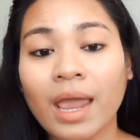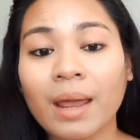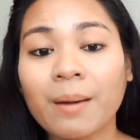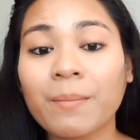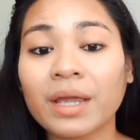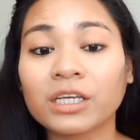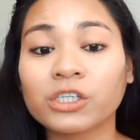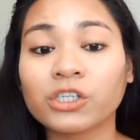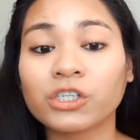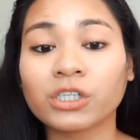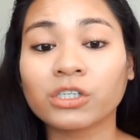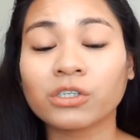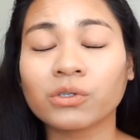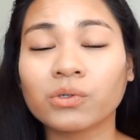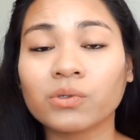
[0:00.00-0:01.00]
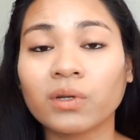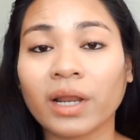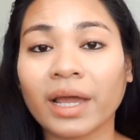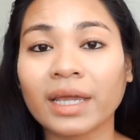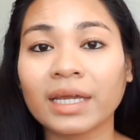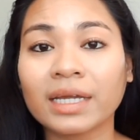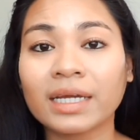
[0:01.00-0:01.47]
and make sure to
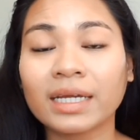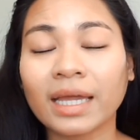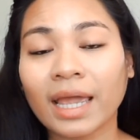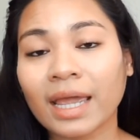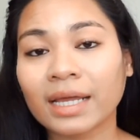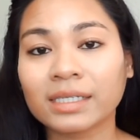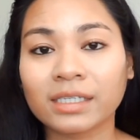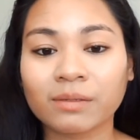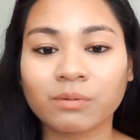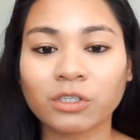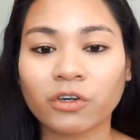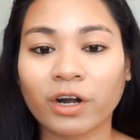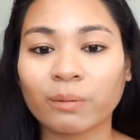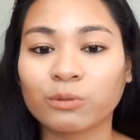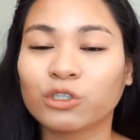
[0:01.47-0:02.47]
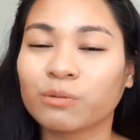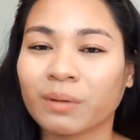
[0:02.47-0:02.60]
like and subscribe